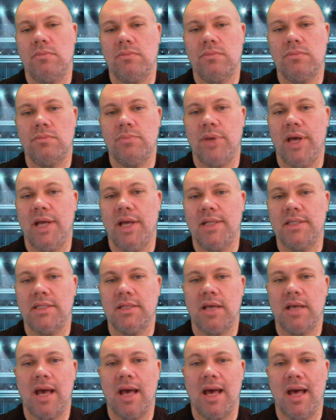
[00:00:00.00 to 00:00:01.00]

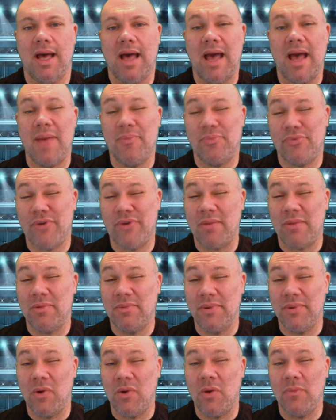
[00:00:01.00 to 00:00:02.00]
But I
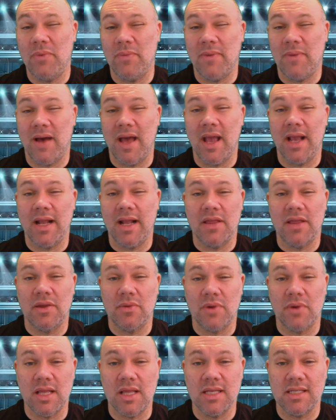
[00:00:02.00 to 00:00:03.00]
probably won't be buying another
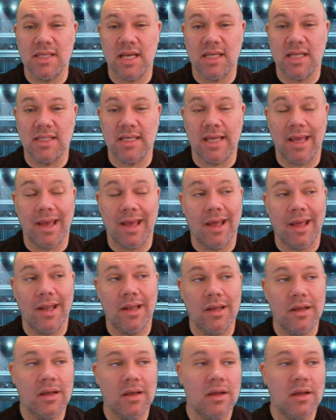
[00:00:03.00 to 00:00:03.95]
one of these sticks again.